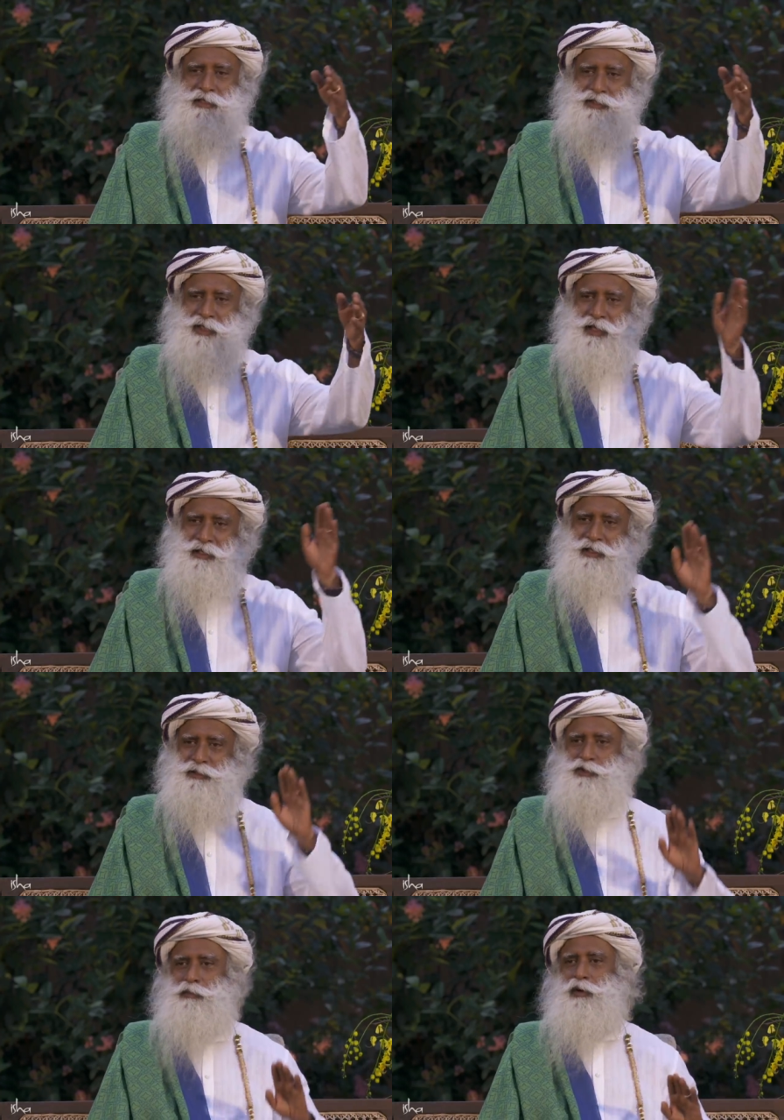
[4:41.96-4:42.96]
China,
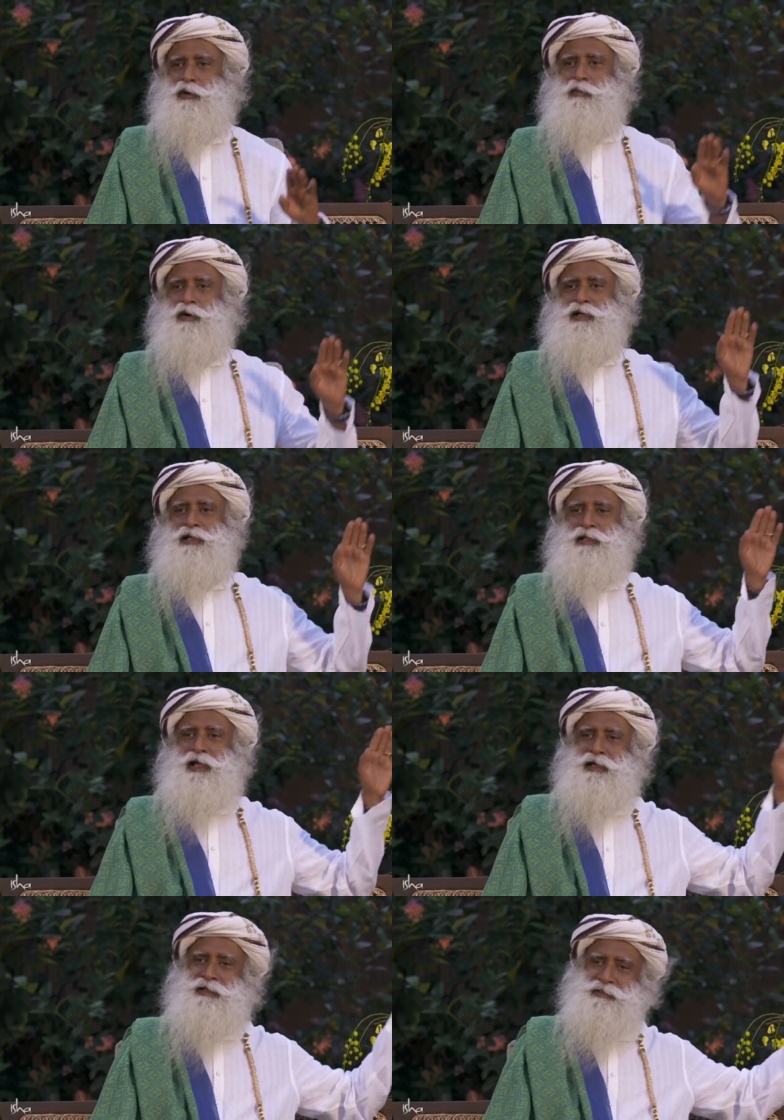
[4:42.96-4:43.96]
tomorrow morning
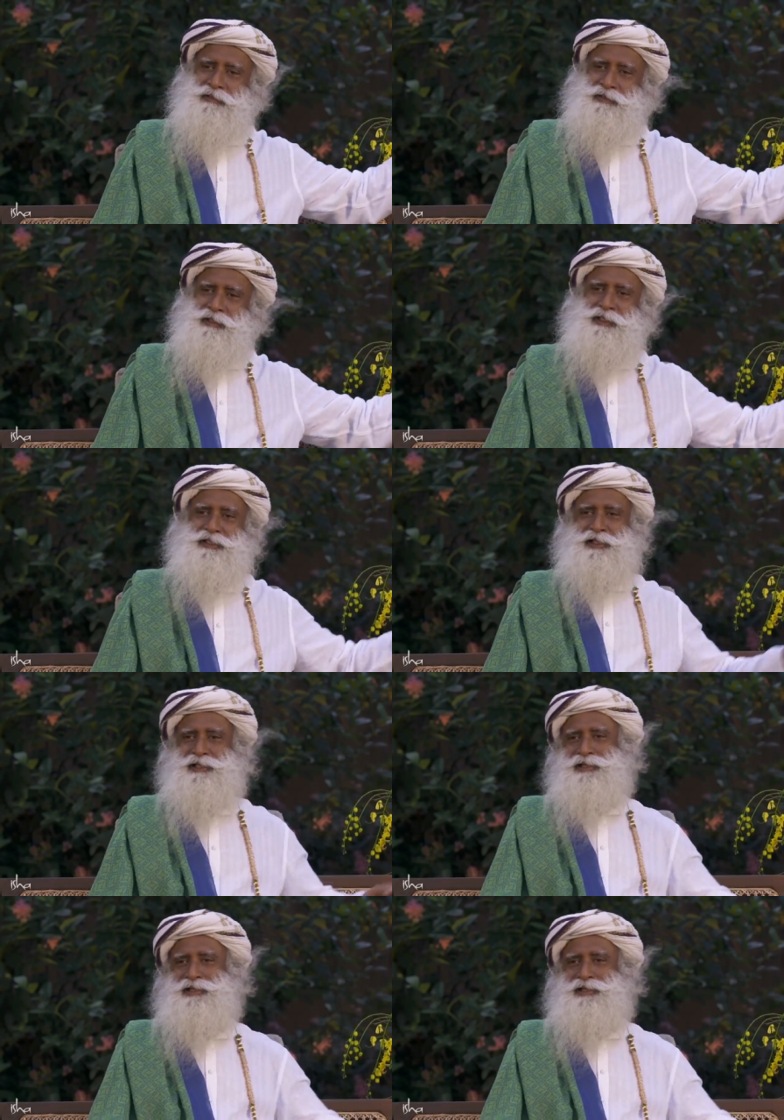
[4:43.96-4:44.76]
they're in Italy,